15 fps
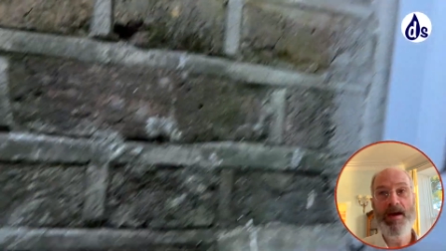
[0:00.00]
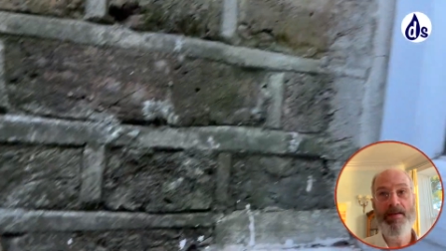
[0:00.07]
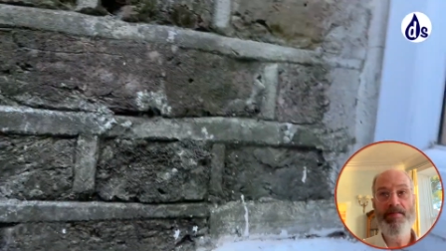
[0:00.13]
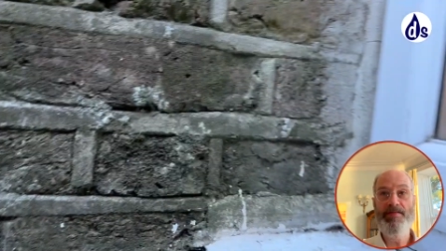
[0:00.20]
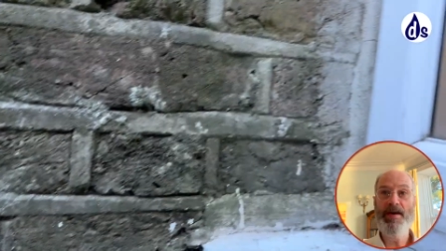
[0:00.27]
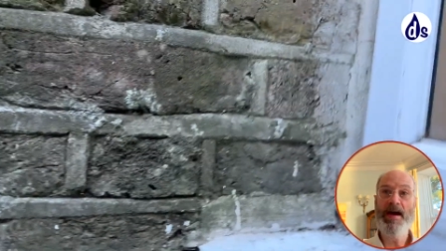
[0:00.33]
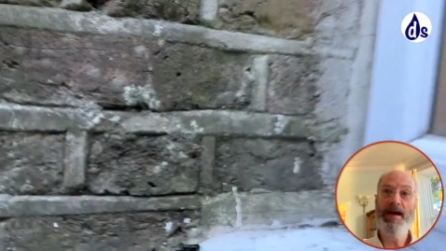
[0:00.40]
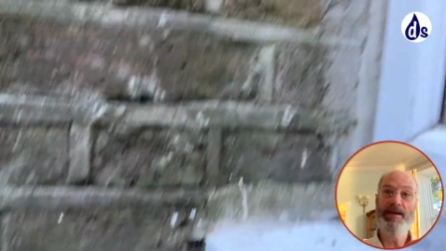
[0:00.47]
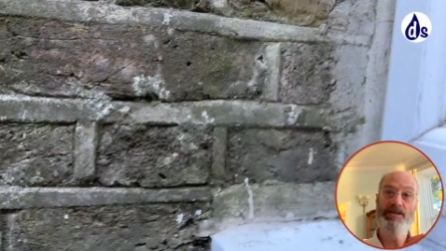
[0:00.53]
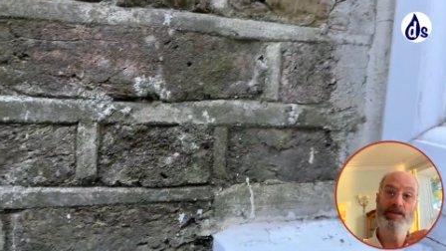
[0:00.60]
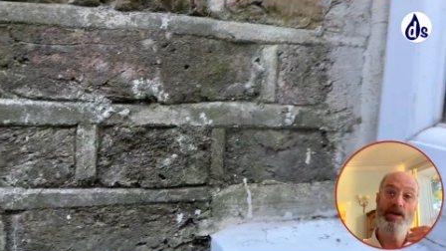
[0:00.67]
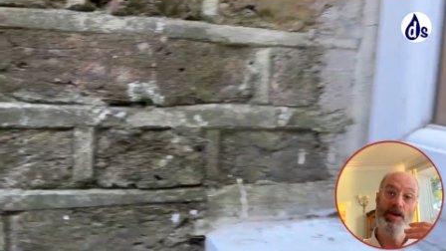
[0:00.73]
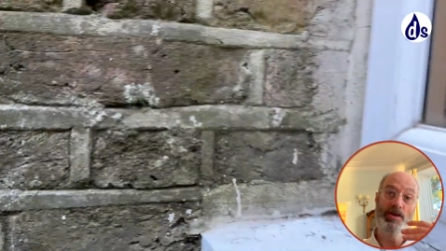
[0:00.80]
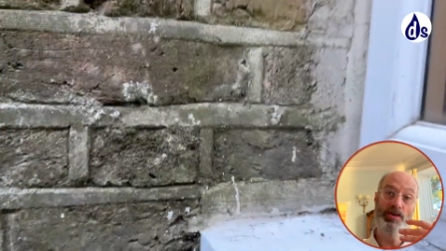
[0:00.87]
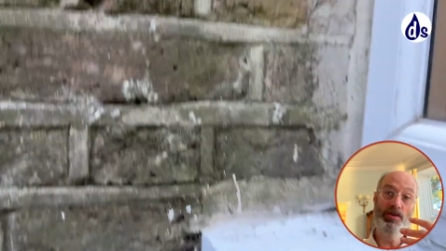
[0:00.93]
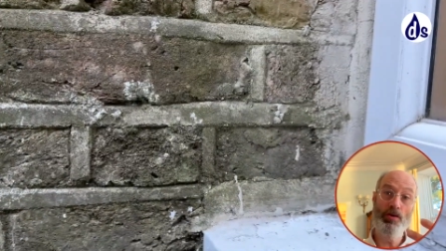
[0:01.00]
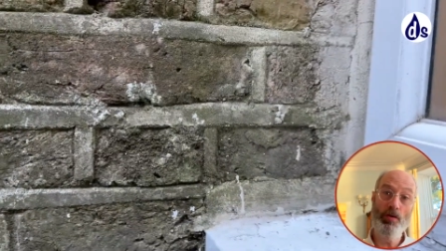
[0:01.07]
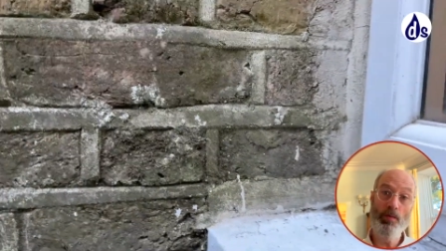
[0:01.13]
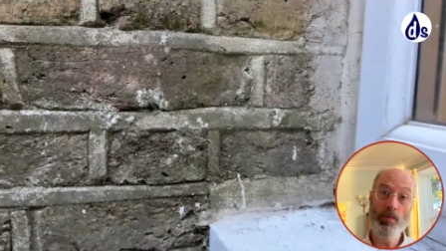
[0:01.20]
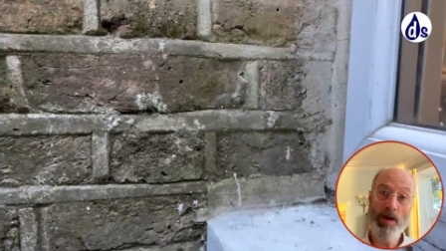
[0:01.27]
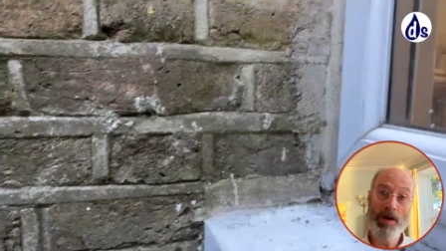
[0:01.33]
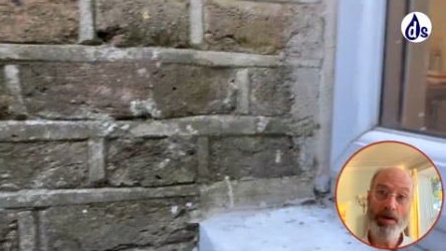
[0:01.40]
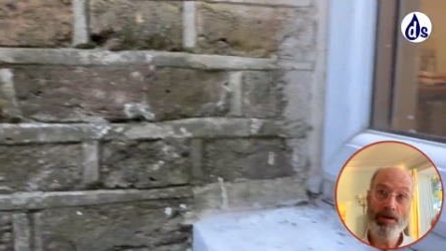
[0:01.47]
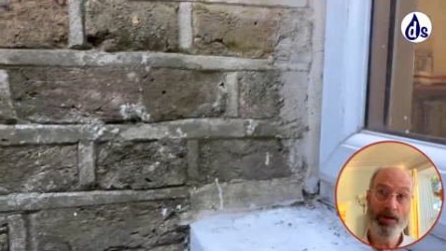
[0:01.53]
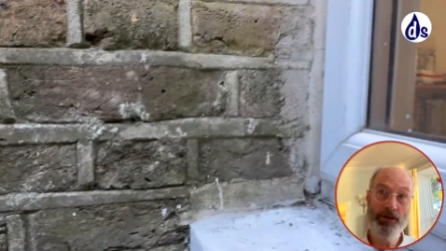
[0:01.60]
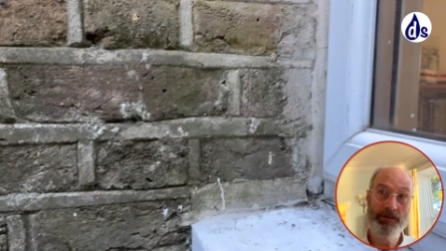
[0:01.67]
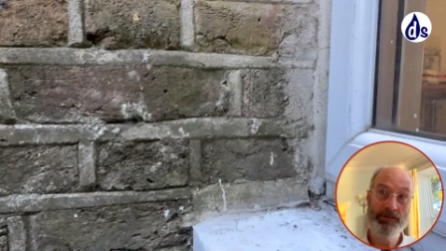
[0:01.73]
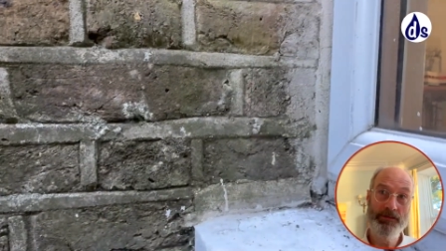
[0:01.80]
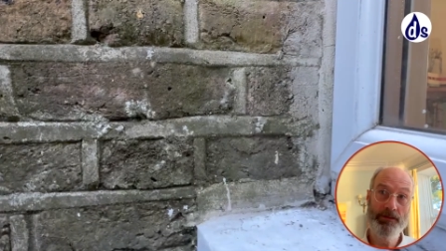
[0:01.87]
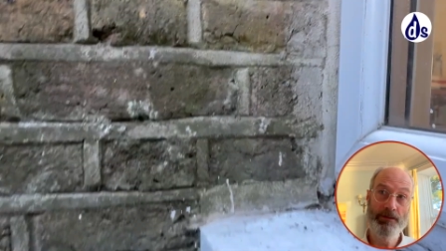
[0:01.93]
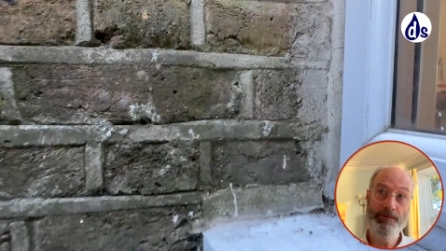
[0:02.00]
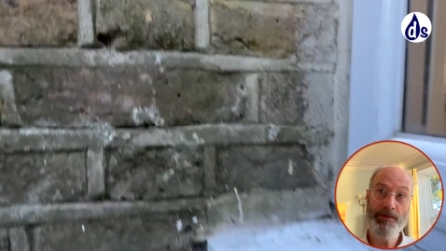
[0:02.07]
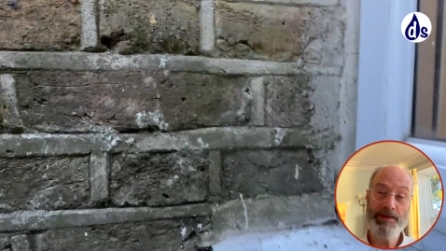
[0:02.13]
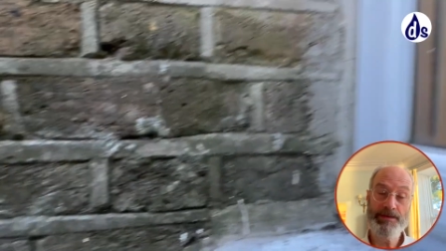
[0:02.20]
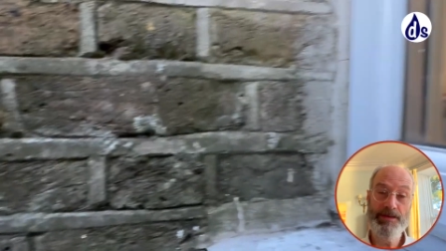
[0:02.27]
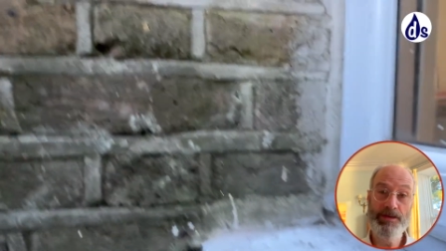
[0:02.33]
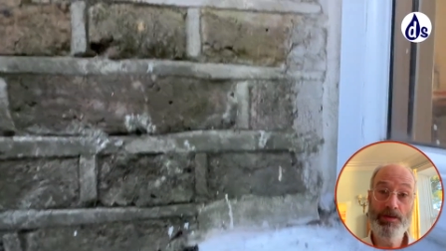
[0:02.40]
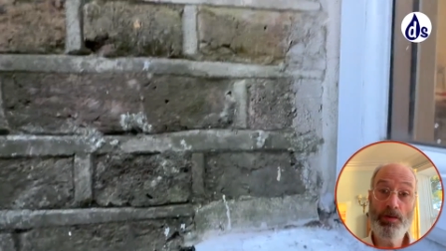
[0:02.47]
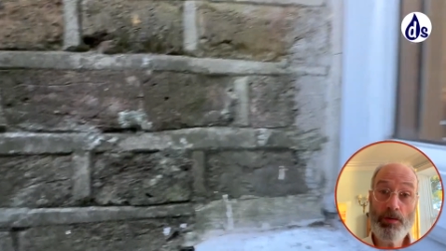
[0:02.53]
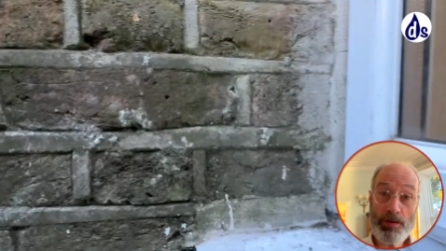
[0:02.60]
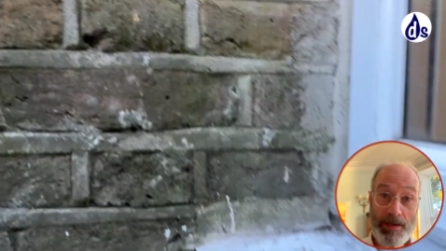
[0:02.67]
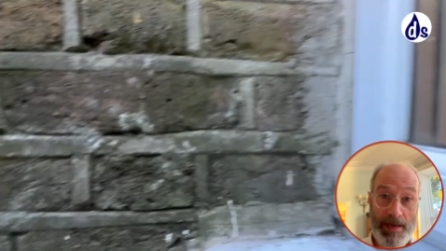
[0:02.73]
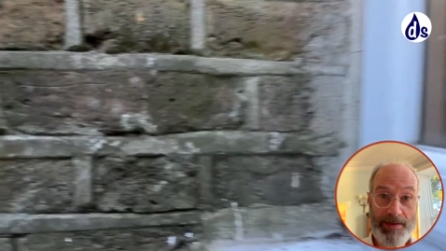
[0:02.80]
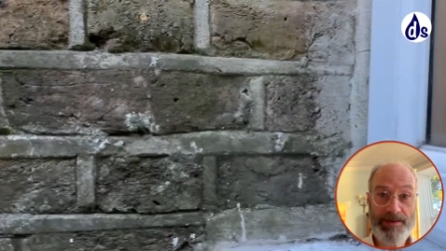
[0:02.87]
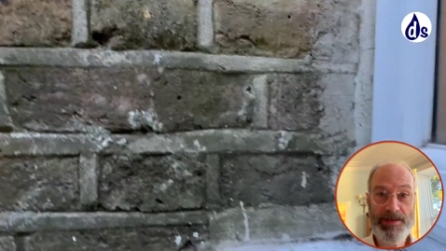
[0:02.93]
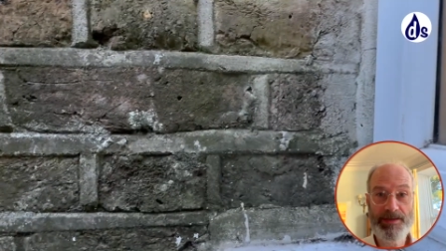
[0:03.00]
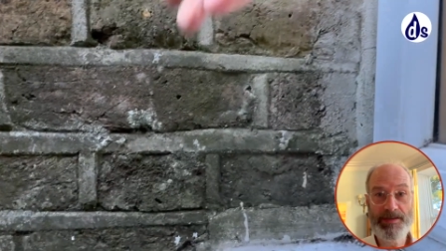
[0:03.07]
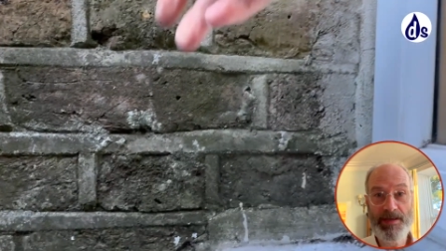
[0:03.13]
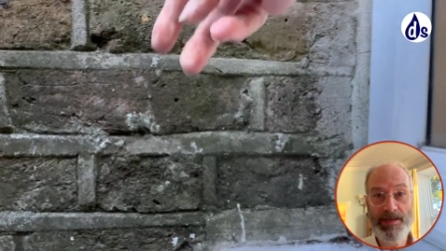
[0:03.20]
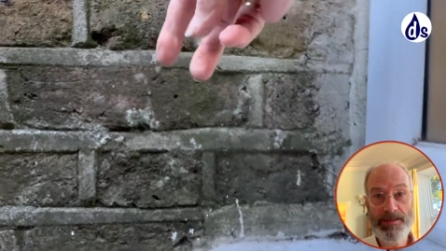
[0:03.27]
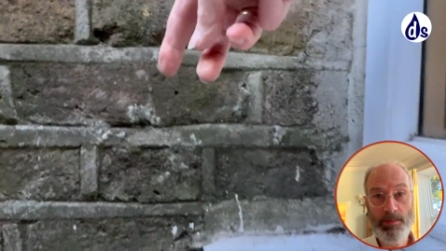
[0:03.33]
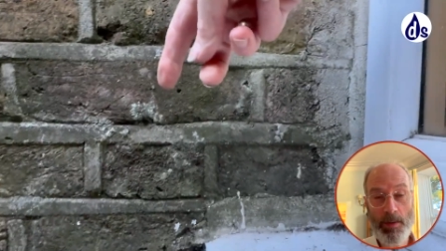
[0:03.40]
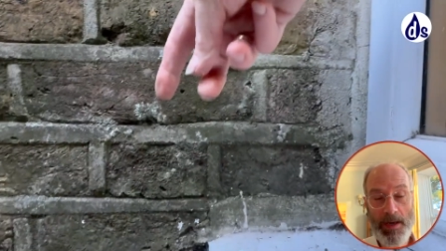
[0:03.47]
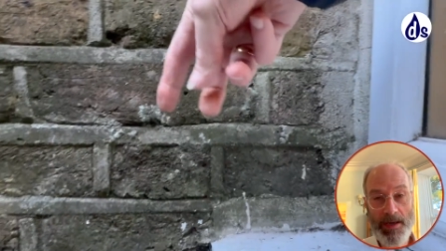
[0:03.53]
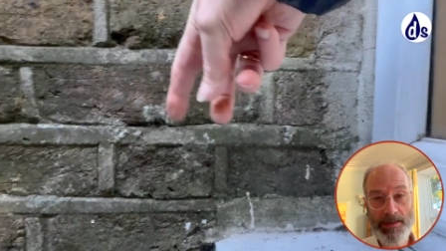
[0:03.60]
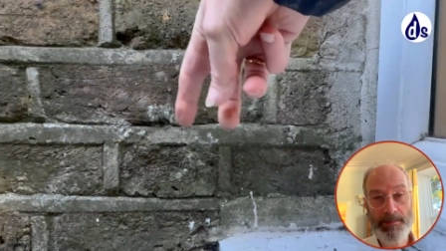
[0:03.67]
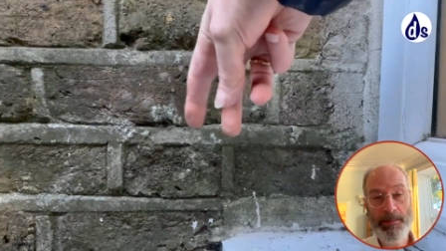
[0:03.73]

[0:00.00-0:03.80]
that your work on fixing your gutters has worked.